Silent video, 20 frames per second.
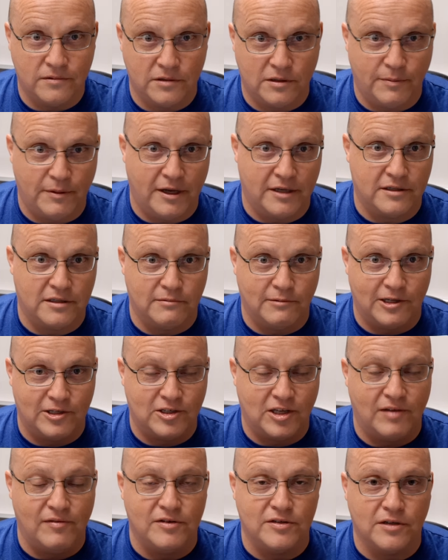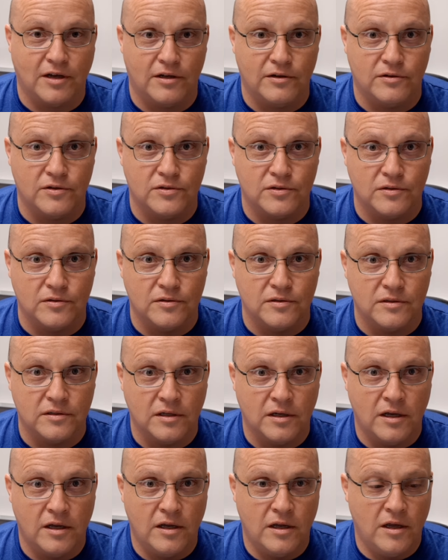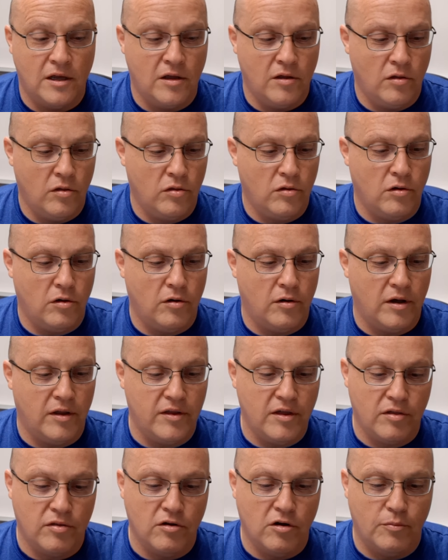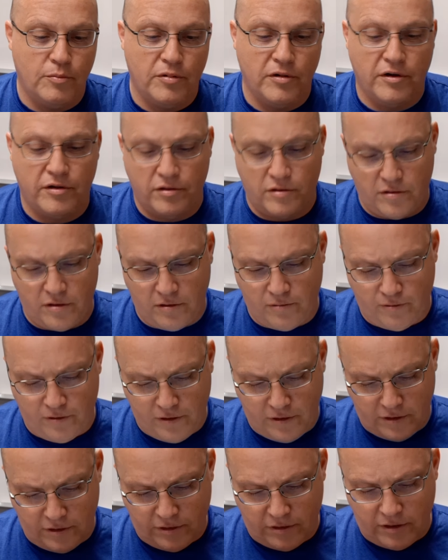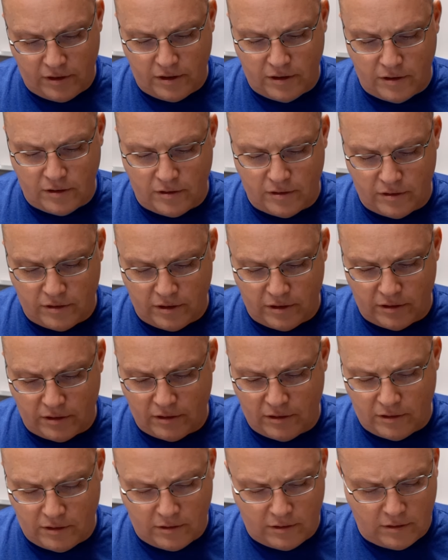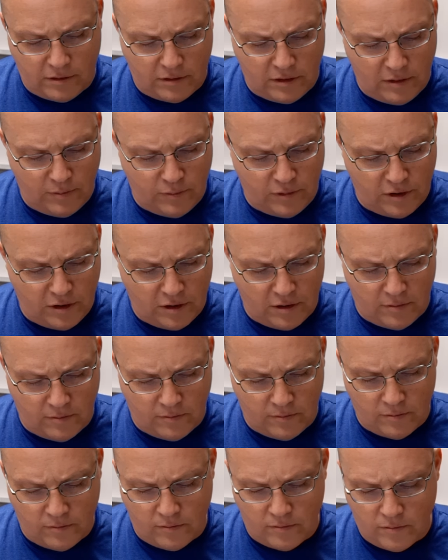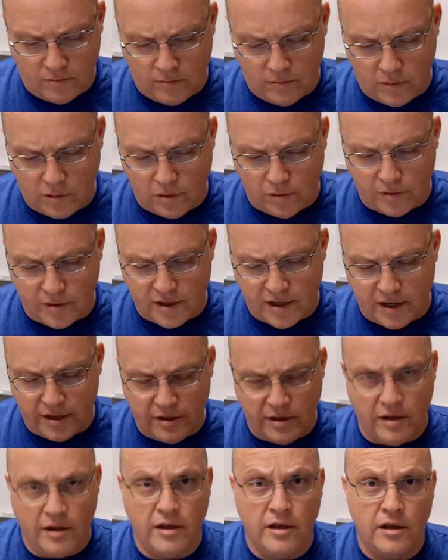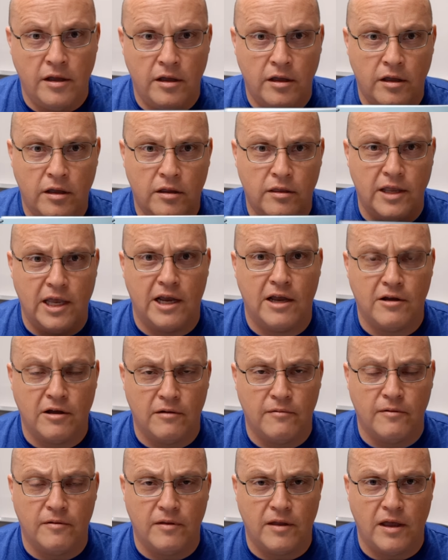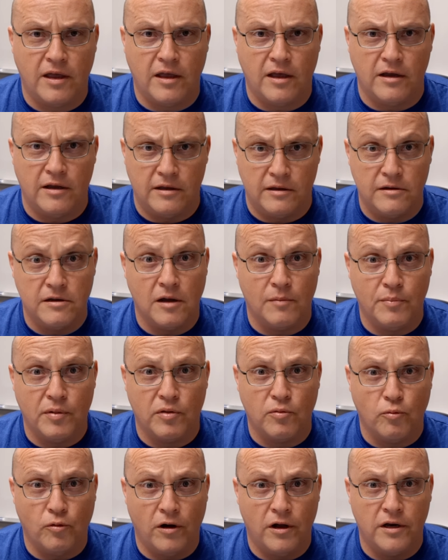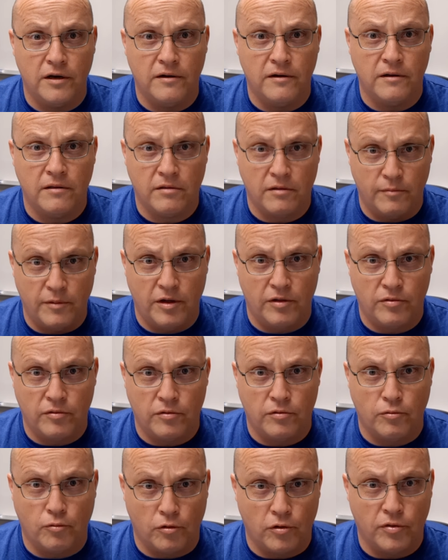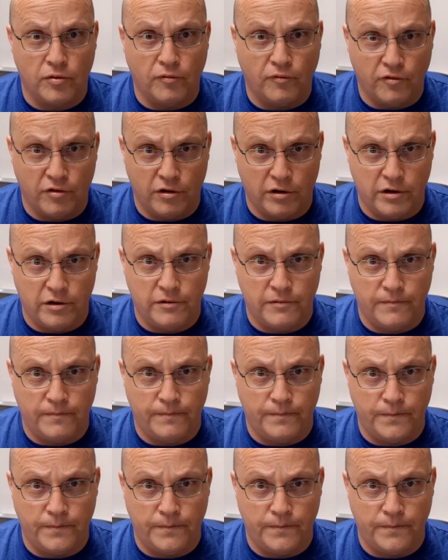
to pass some savings on to the students. So uh, these notebooks, this one you can see here says CPM note guide. They they encompass one semester's worth of work,